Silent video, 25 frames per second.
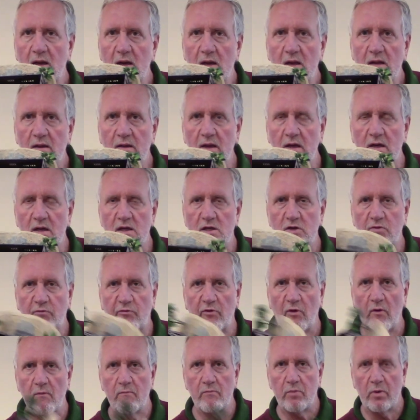than its
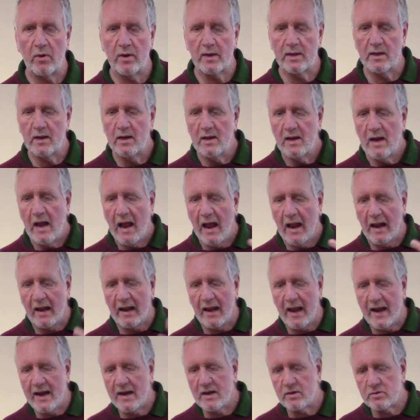footprint
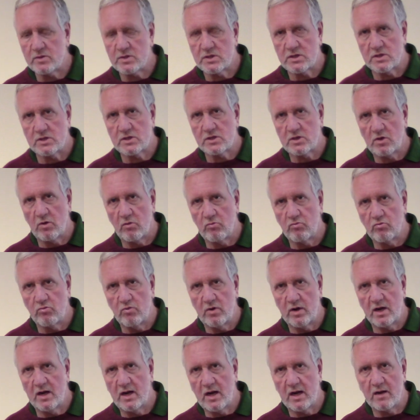allows us to
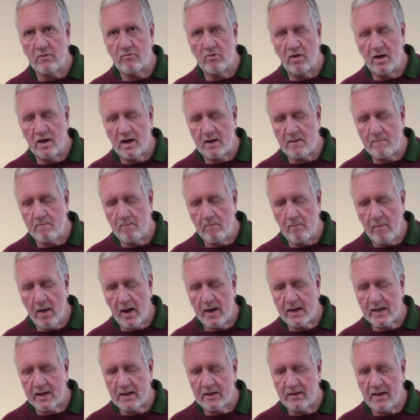really
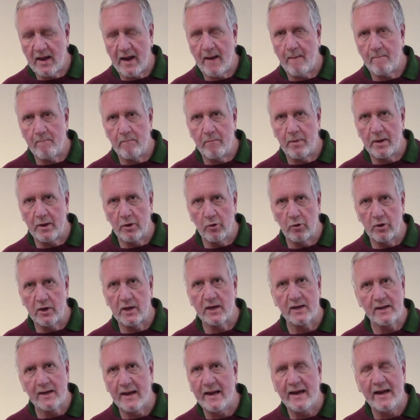make that
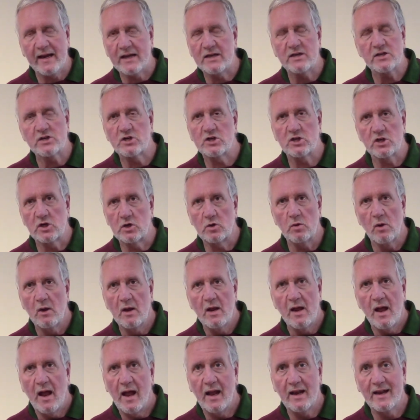building into
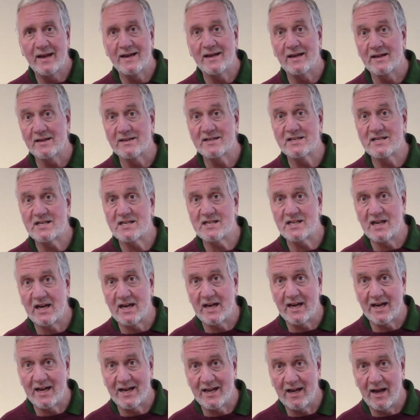a little
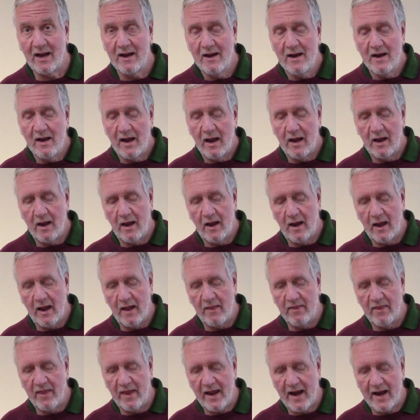scene
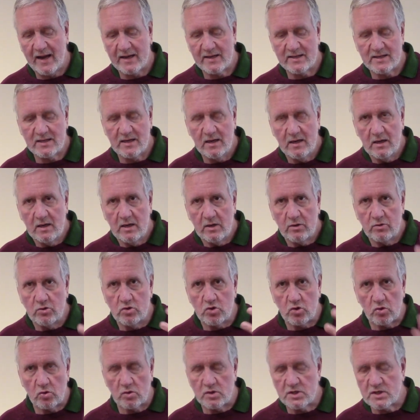that
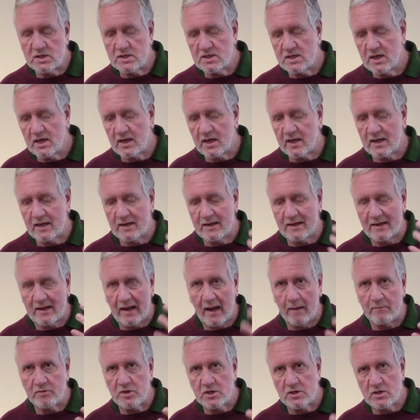draws us in and
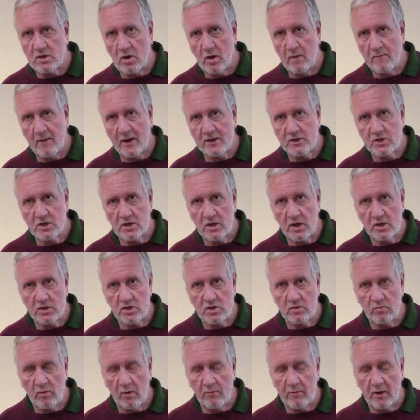captures our
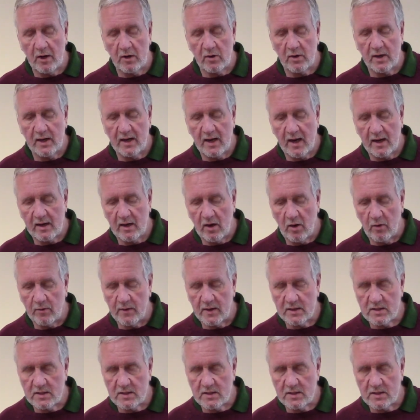imagination when we're looking at it on the